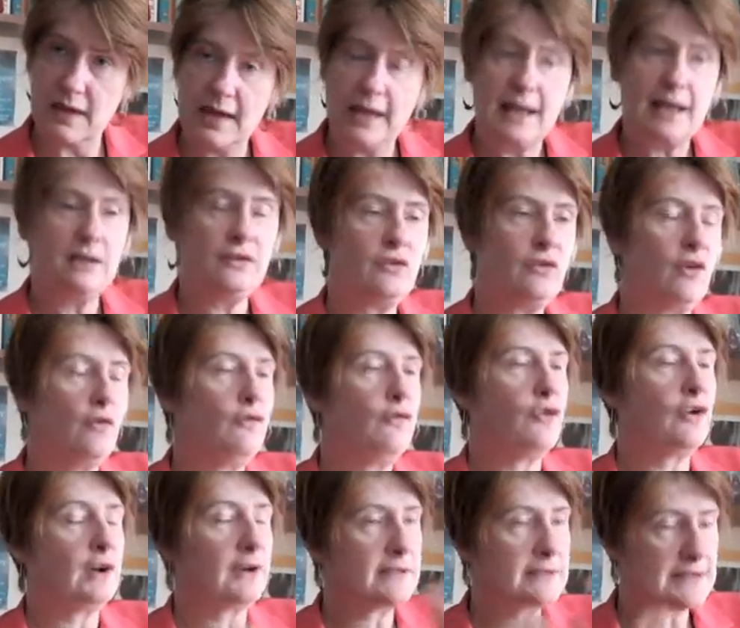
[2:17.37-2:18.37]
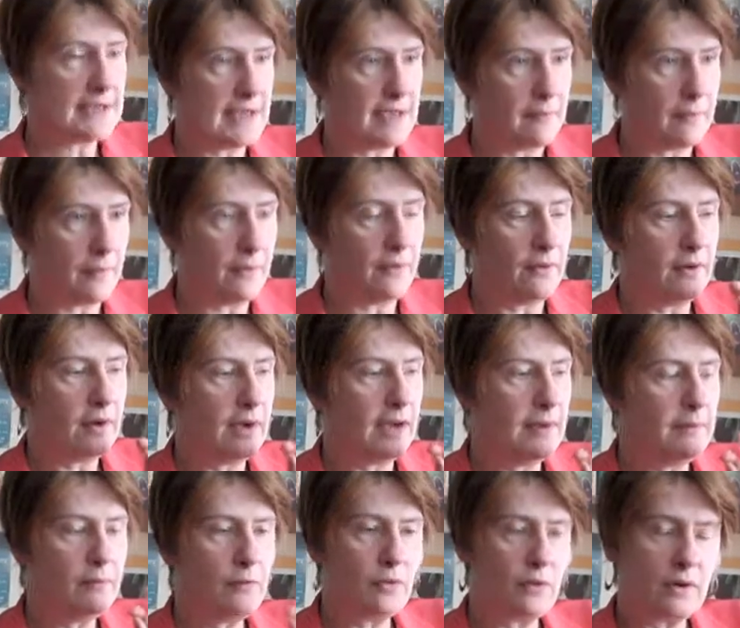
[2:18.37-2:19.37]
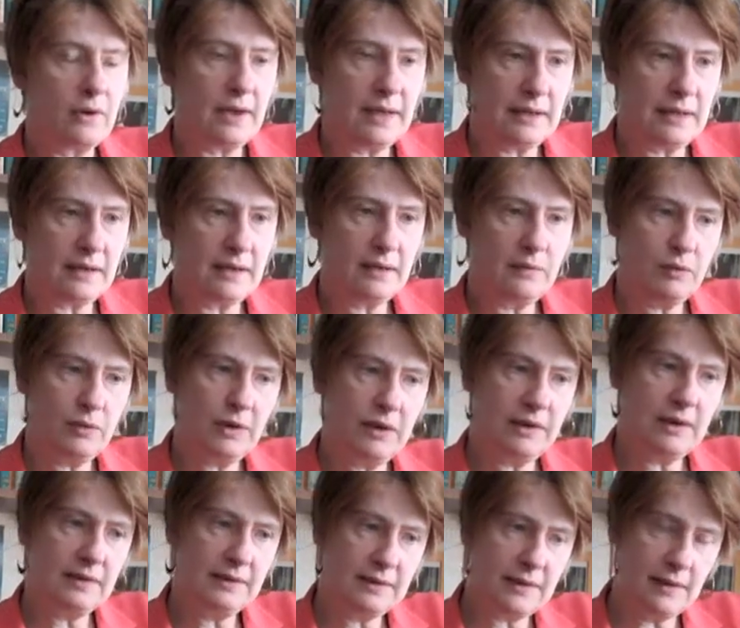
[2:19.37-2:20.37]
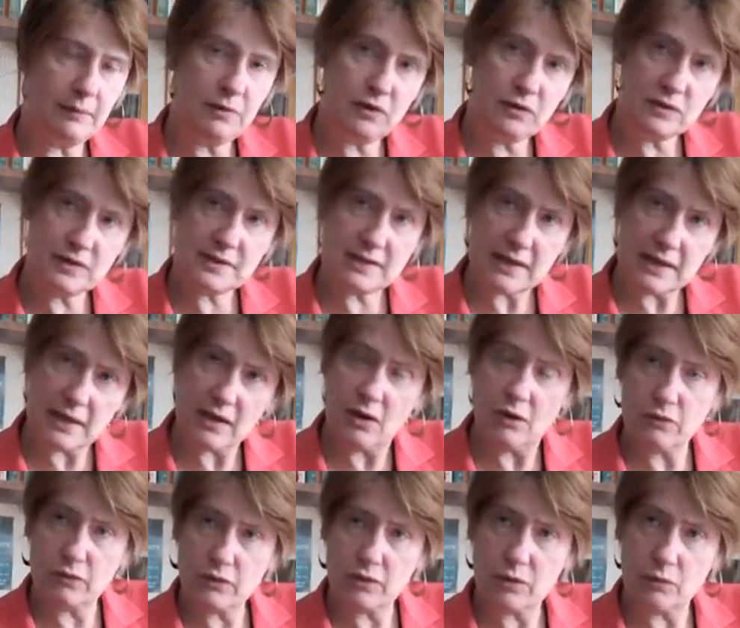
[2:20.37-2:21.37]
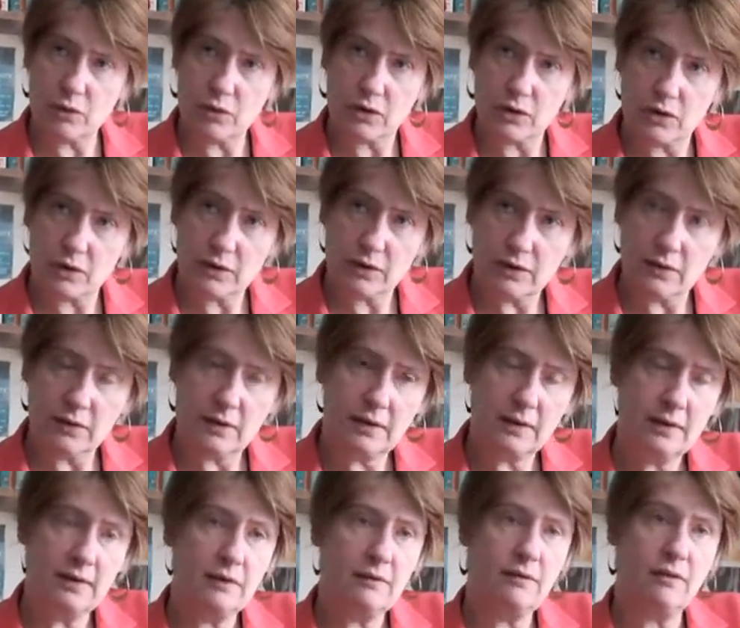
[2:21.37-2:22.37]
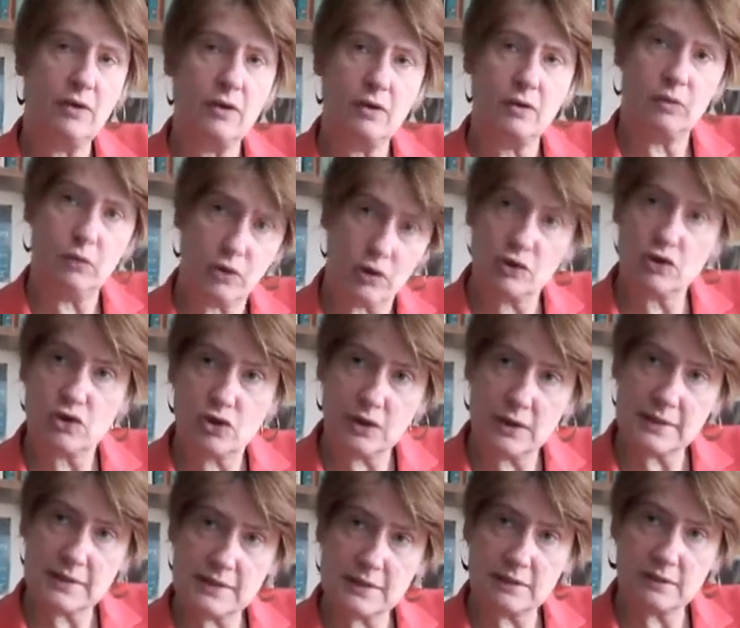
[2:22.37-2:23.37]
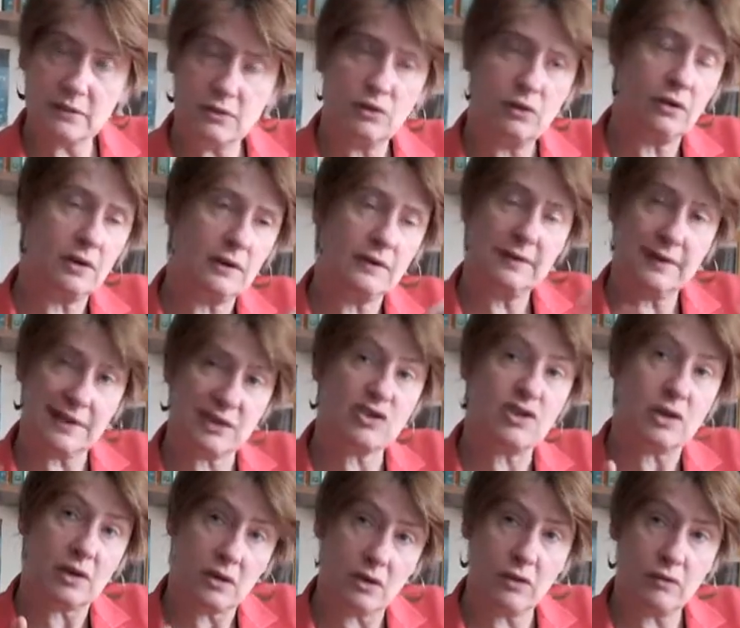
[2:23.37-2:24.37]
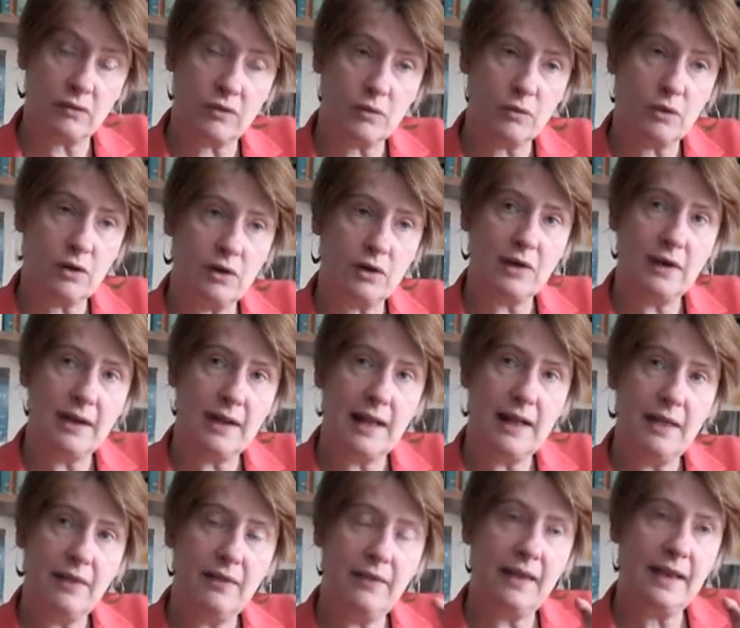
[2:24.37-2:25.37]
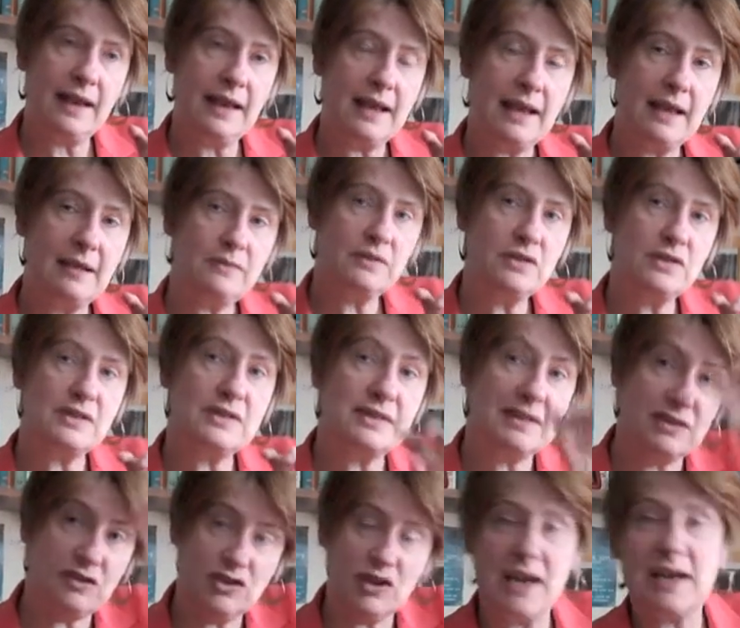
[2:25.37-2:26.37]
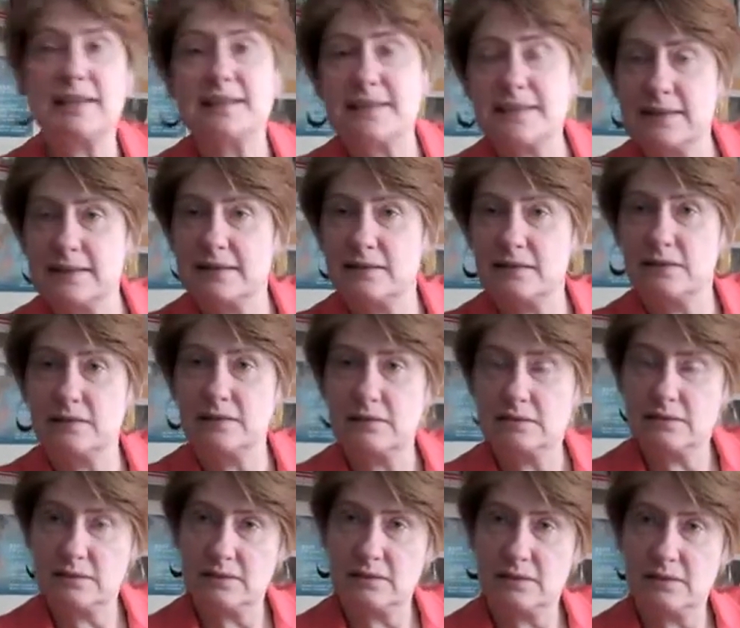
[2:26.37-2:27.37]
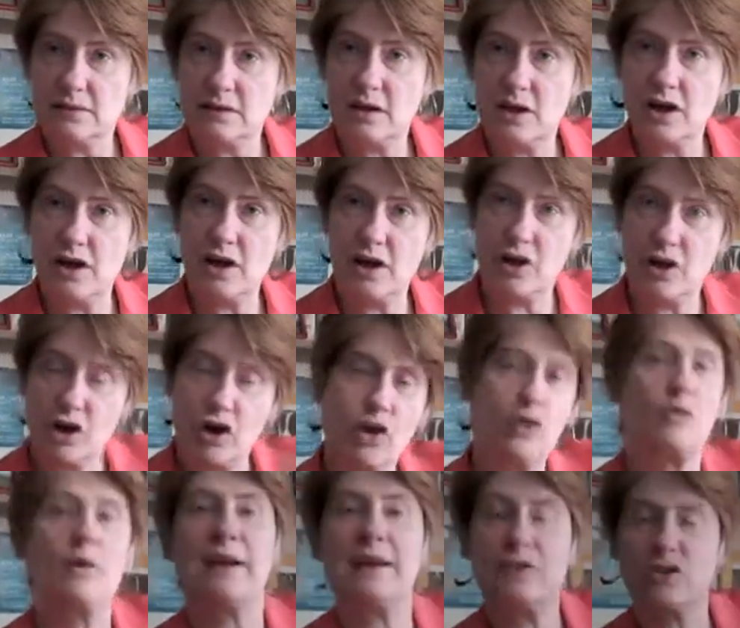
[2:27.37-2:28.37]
And so, for example, I'm more likely to put WC over a word for word choice or diction over a word than I am to suggest a correct